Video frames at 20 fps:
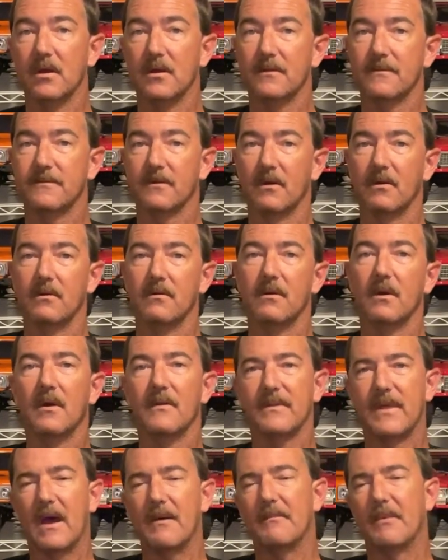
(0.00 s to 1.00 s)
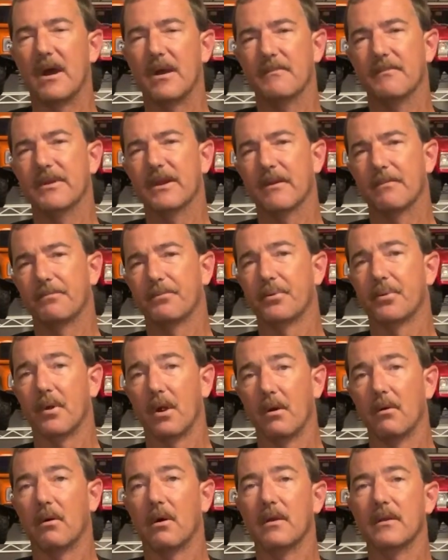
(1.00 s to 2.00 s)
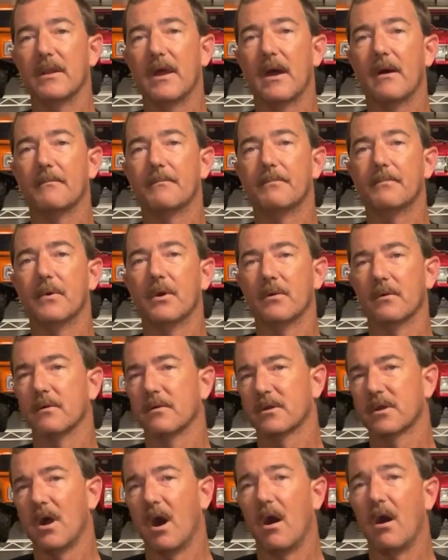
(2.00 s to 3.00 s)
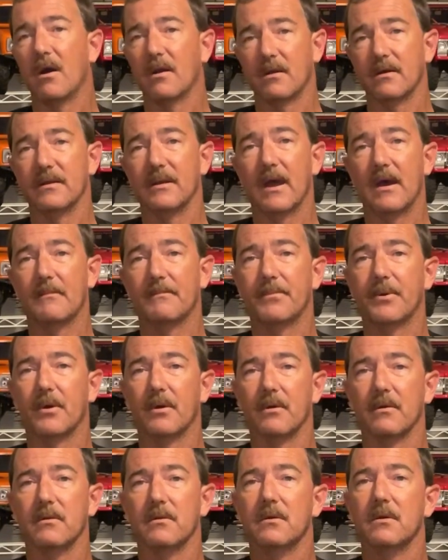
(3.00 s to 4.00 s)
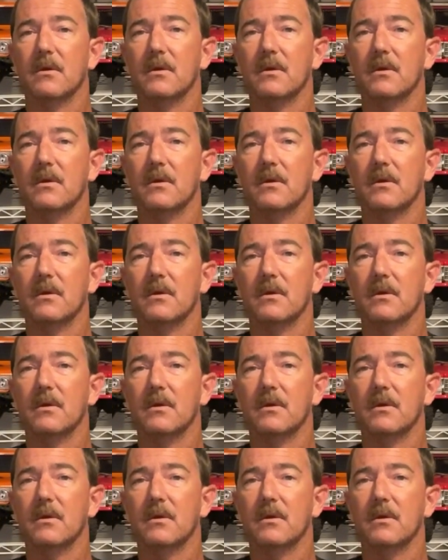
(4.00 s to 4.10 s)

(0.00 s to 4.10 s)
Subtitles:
So that might be a pro on that, or a con on that part.